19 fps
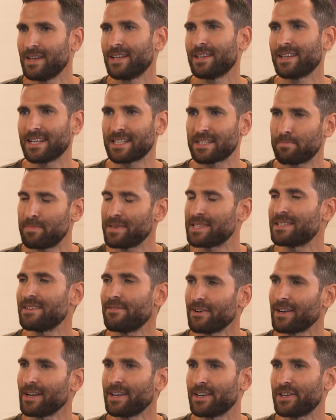that
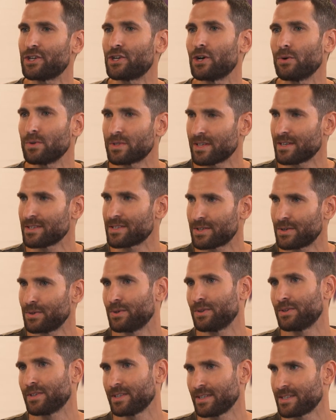specifically chose us to
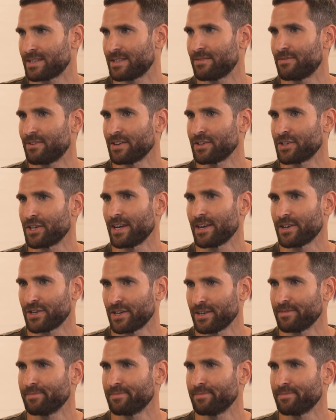do this differentiation.